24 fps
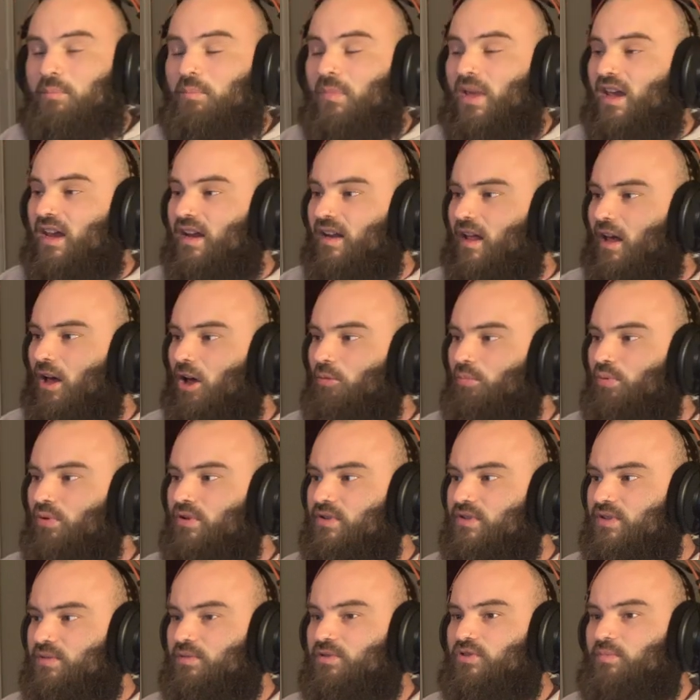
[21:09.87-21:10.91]
main
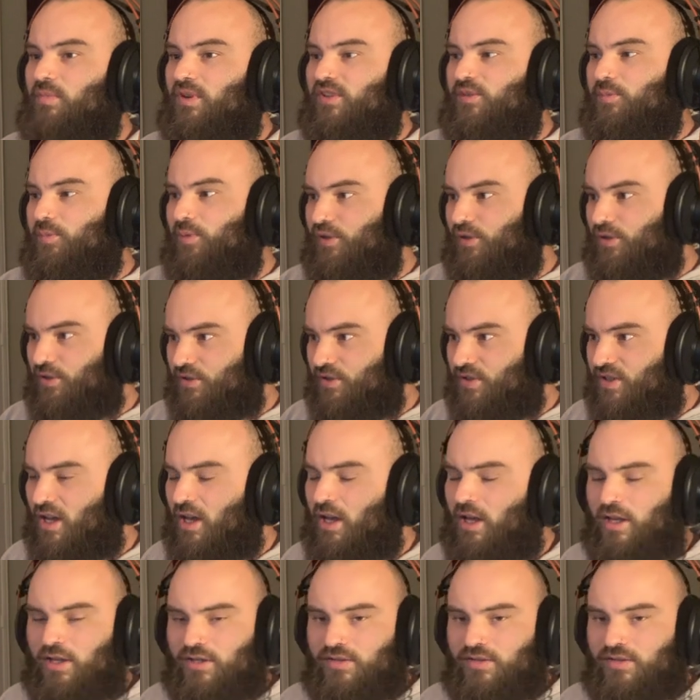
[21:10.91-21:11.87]
outputs, which are my speakers.